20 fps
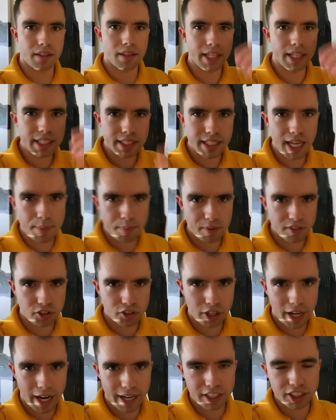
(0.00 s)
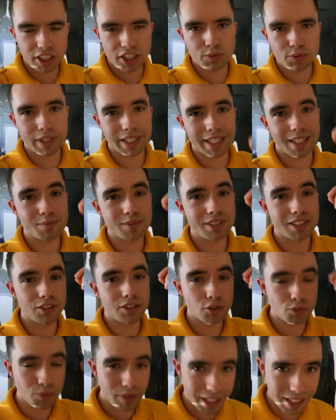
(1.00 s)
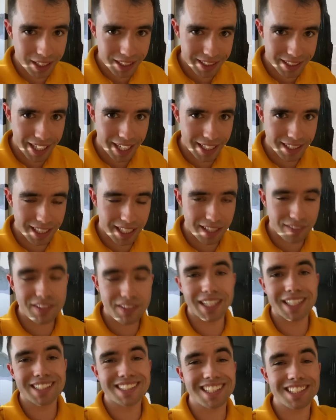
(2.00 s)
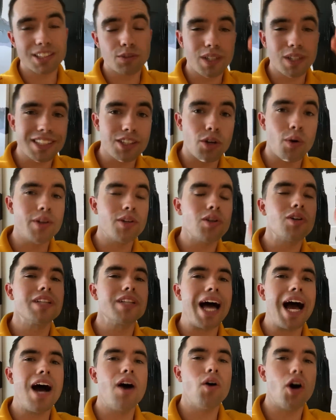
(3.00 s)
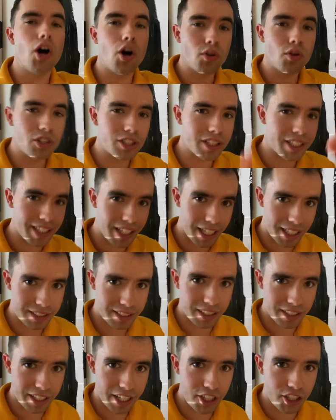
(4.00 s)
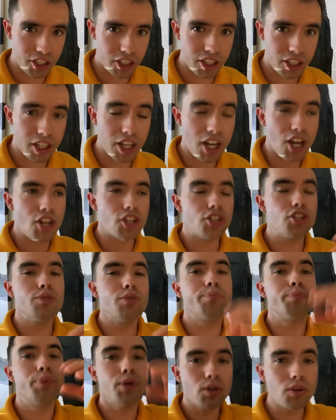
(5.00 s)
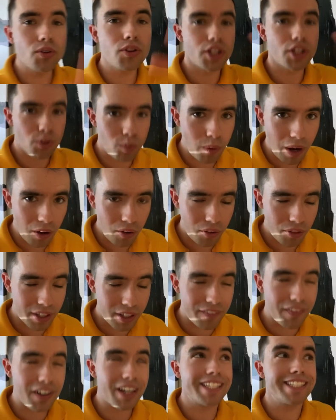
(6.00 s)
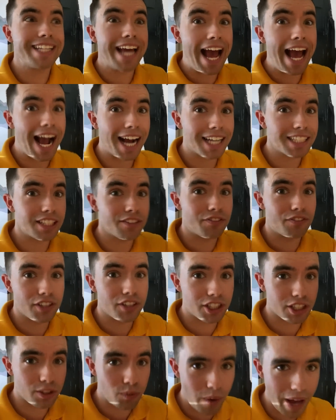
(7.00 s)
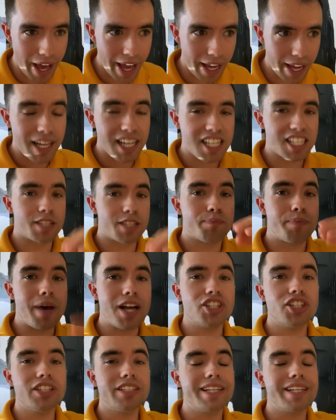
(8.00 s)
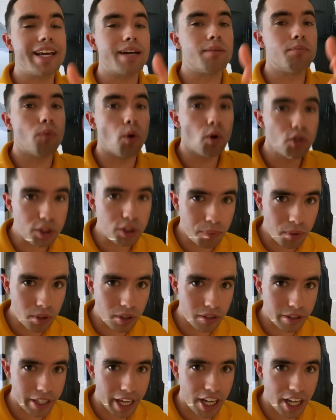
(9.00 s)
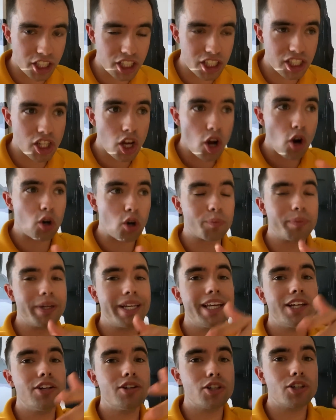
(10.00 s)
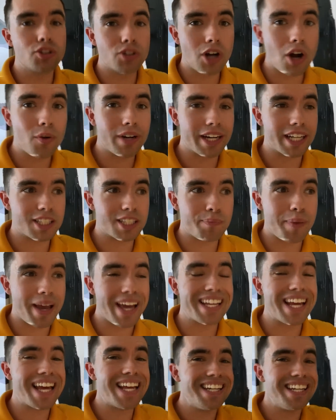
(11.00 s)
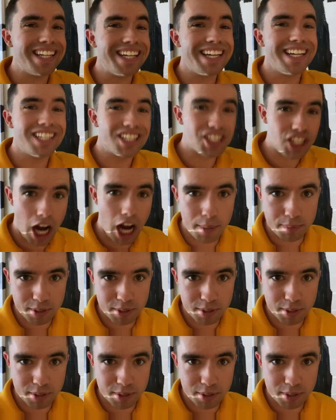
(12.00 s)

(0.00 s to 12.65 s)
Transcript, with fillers: These type of strategies when it comes to the real estate side of things is what's going to allow owners of the Augusta Nation to build their wealth in a very tax efficient way, especially as they get multiple locations or begin to grow and expand and need shop